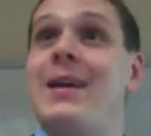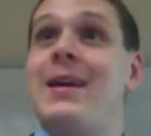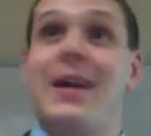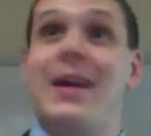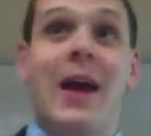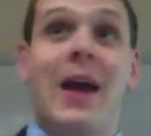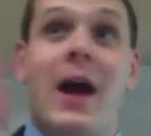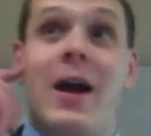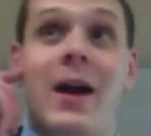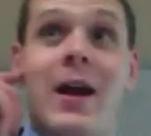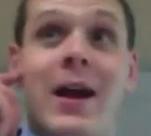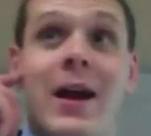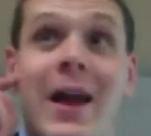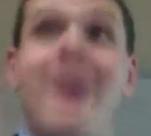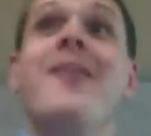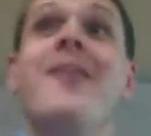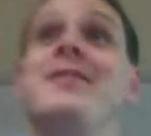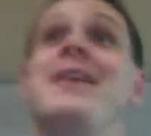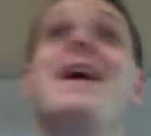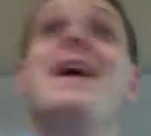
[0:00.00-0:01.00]
Yeah.
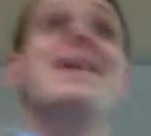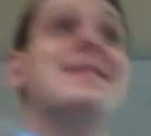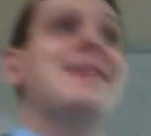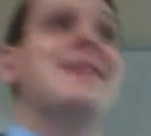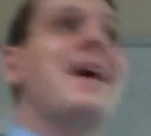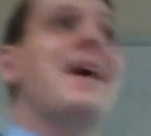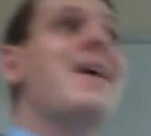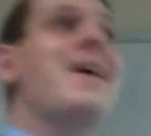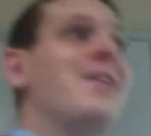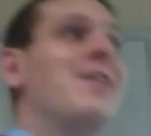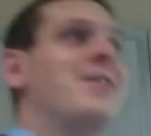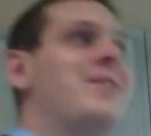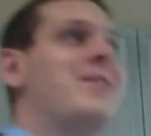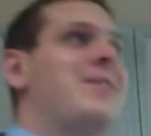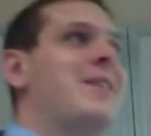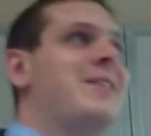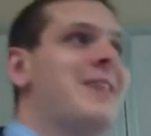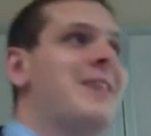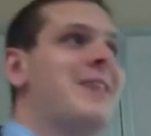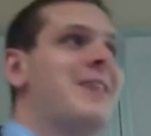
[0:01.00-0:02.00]
Heirs, yes,
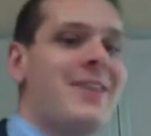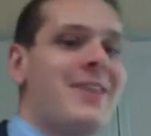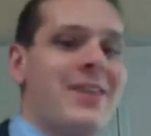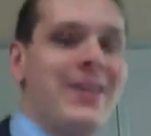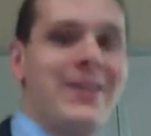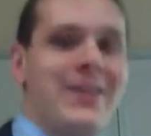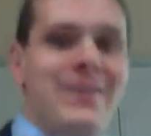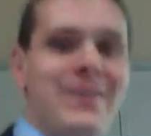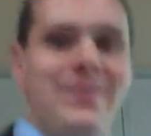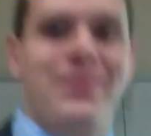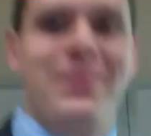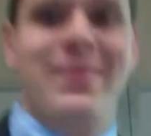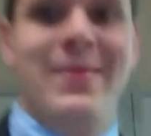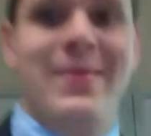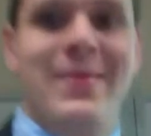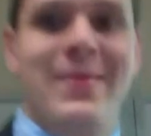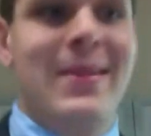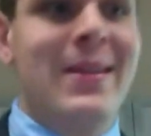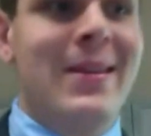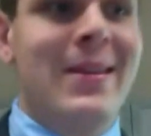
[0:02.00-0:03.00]
heirs, exactly.
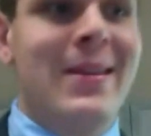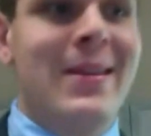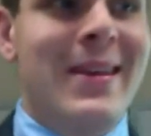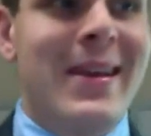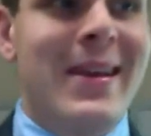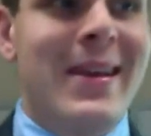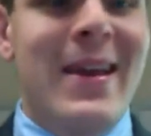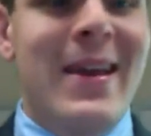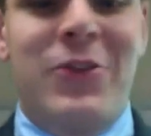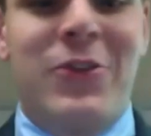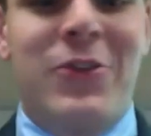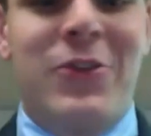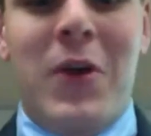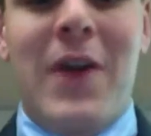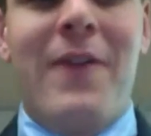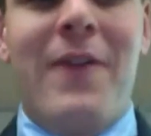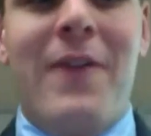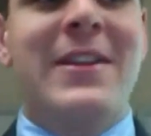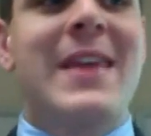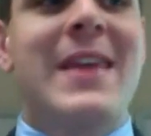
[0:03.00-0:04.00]
So
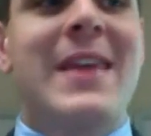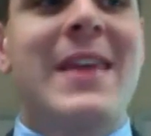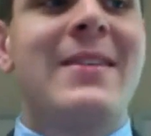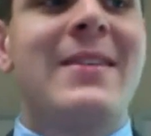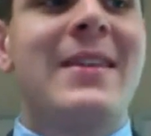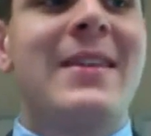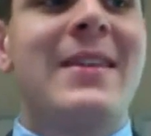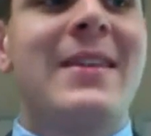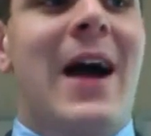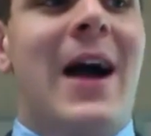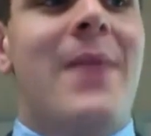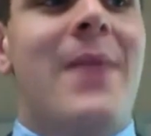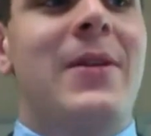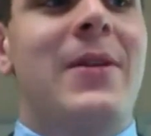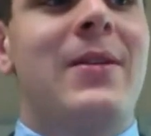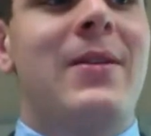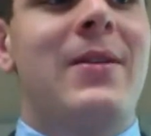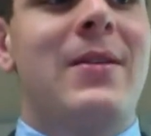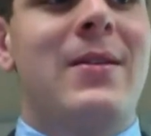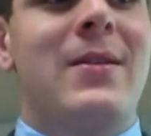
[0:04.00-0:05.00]
if it's a tense in common,